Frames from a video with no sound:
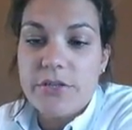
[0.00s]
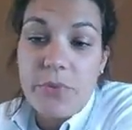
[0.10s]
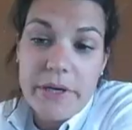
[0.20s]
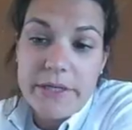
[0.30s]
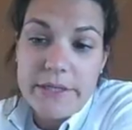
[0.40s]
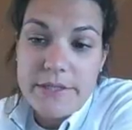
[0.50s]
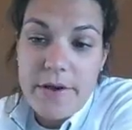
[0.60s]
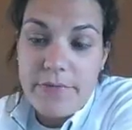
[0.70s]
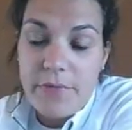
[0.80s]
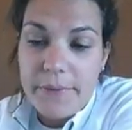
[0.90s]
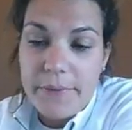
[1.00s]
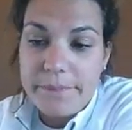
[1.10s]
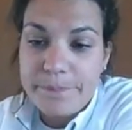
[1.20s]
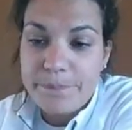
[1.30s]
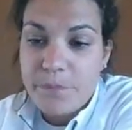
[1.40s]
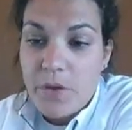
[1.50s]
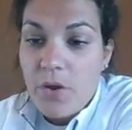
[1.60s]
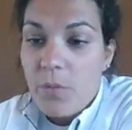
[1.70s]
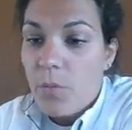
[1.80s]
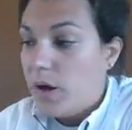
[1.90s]
So what can I solve for?
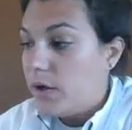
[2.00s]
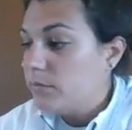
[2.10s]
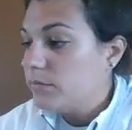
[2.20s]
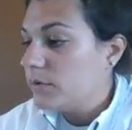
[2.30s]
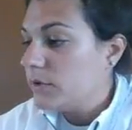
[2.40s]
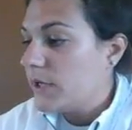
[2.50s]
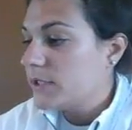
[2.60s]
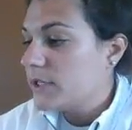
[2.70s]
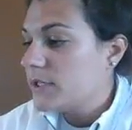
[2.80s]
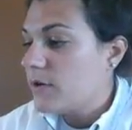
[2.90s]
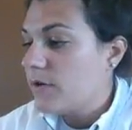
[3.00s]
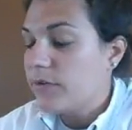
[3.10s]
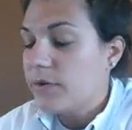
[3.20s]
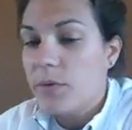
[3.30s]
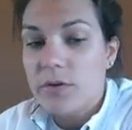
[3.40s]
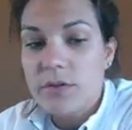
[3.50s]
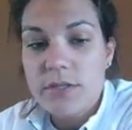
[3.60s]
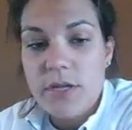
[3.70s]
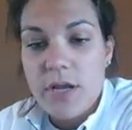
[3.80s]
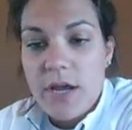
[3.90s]
Well, can't I solve for
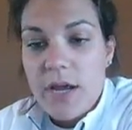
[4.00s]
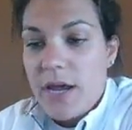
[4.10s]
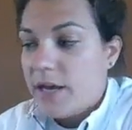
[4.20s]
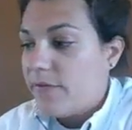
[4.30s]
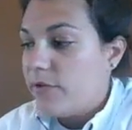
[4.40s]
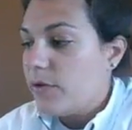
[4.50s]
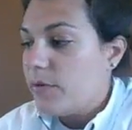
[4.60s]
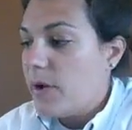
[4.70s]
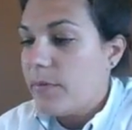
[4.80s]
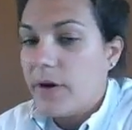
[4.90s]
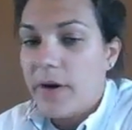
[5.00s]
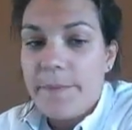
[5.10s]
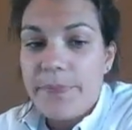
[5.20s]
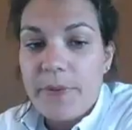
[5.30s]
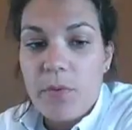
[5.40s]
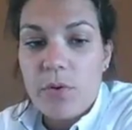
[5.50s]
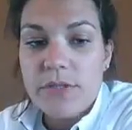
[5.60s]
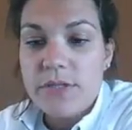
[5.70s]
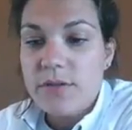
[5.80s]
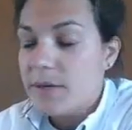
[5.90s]
moles? And if you remember,
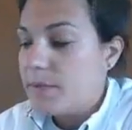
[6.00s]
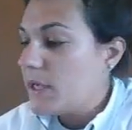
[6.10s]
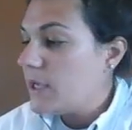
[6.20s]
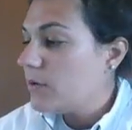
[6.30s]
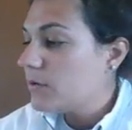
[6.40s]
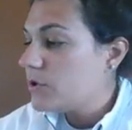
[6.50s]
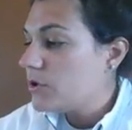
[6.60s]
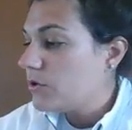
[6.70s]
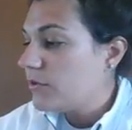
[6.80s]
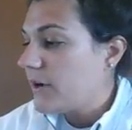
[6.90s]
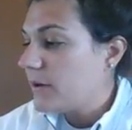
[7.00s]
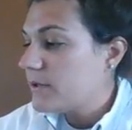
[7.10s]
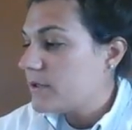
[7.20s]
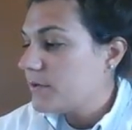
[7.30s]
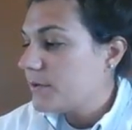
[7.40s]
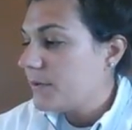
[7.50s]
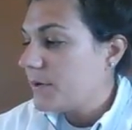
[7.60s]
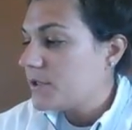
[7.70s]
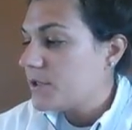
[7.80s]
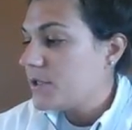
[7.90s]
moles is going to be equal to, if I was to
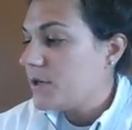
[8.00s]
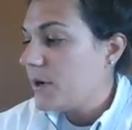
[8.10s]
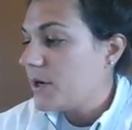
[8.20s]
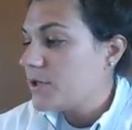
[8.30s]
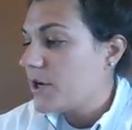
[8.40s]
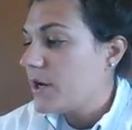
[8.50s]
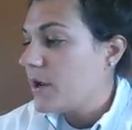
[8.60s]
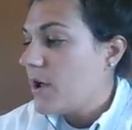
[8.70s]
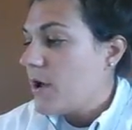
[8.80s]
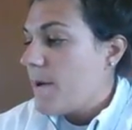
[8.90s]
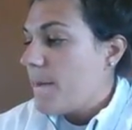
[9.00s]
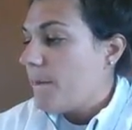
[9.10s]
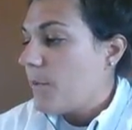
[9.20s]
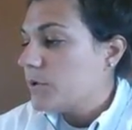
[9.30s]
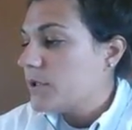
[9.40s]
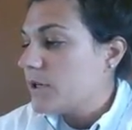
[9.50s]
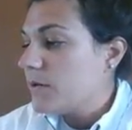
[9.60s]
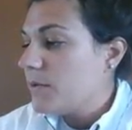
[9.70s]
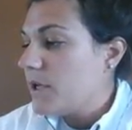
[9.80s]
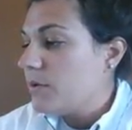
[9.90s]
rearrange this equation, moles is going
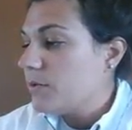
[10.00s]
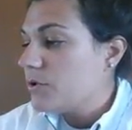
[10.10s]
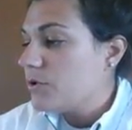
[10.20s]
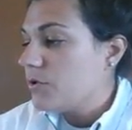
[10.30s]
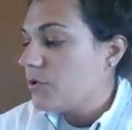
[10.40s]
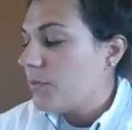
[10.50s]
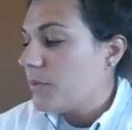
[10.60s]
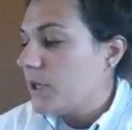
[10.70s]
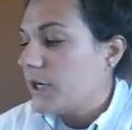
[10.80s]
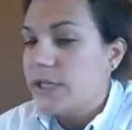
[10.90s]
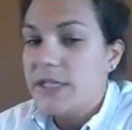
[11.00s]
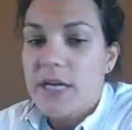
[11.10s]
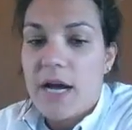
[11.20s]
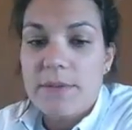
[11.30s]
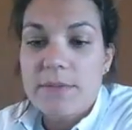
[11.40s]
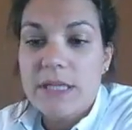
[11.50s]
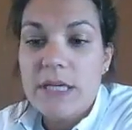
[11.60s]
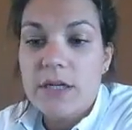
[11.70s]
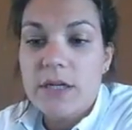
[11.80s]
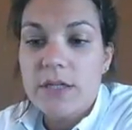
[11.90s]
to be equal to molarity times
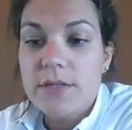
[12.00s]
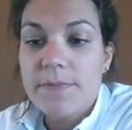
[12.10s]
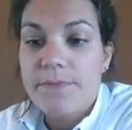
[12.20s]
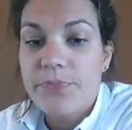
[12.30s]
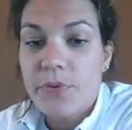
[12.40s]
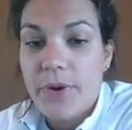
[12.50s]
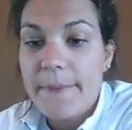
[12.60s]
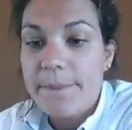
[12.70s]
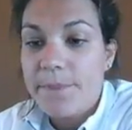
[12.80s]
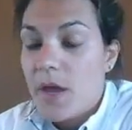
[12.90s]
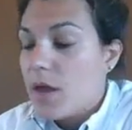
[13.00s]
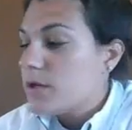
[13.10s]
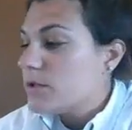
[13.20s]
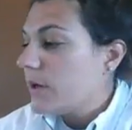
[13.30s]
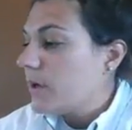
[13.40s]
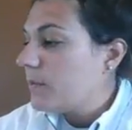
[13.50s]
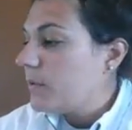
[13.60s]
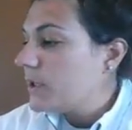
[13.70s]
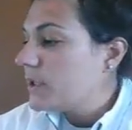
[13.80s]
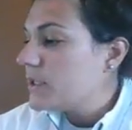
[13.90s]
liters, right? So I can
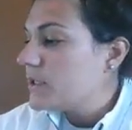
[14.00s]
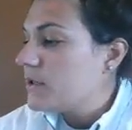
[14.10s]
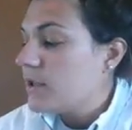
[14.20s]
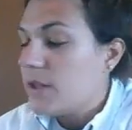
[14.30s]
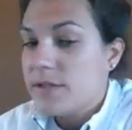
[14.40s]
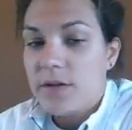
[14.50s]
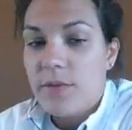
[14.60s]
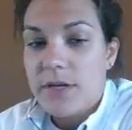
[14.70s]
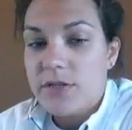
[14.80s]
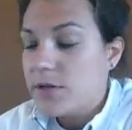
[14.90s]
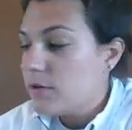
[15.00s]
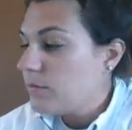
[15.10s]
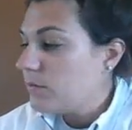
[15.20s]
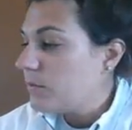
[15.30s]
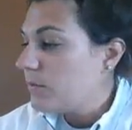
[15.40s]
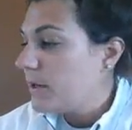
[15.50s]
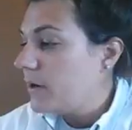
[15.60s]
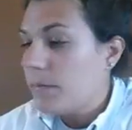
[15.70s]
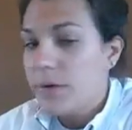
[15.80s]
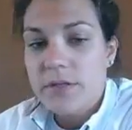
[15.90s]
plug this into this equation with my
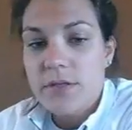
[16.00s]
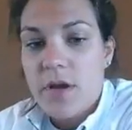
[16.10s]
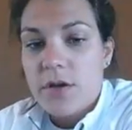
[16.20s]
numbers.